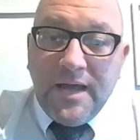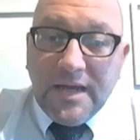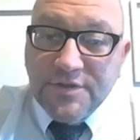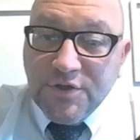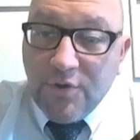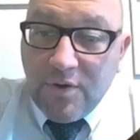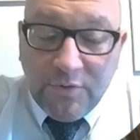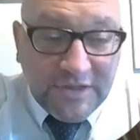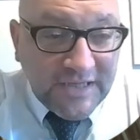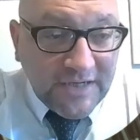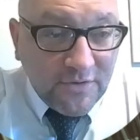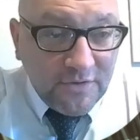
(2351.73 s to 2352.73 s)
And so I want to
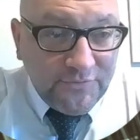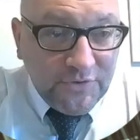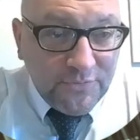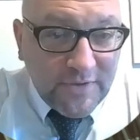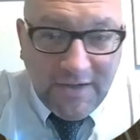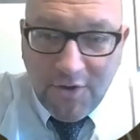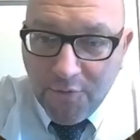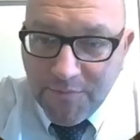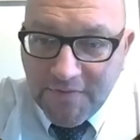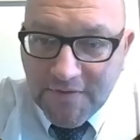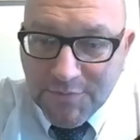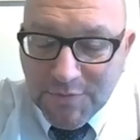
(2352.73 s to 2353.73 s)
thank all of you. I hope
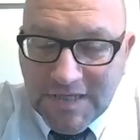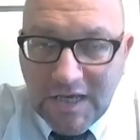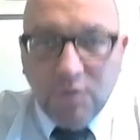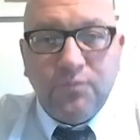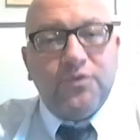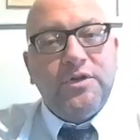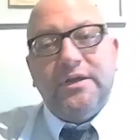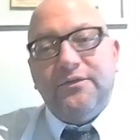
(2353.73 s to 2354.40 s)
that this was helpful.